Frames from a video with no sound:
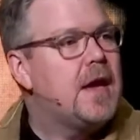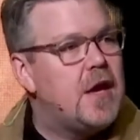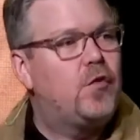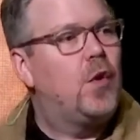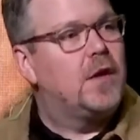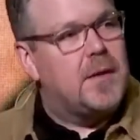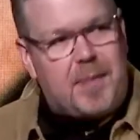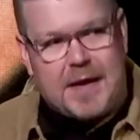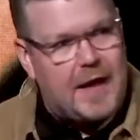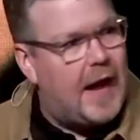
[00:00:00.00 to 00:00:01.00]
He's willing to
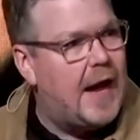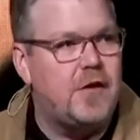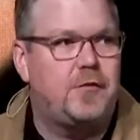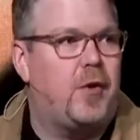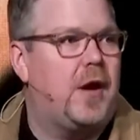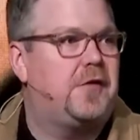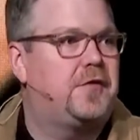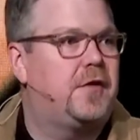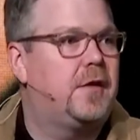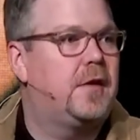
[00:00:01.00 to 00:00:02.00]
pay the highest
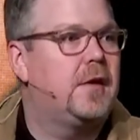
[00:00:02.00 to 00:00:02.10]
price